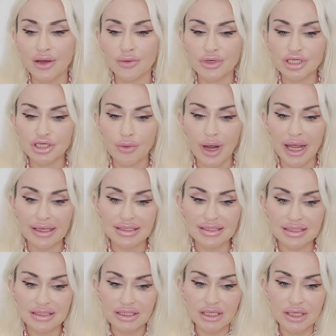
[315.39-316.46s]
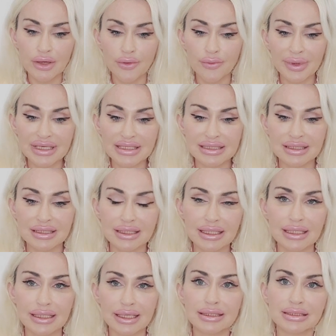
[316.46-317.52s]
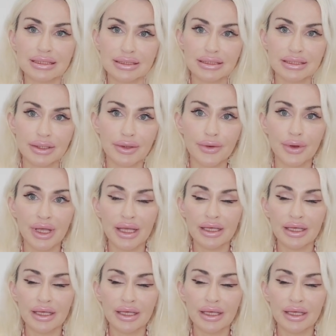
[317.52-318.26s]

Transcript: which was basically connected to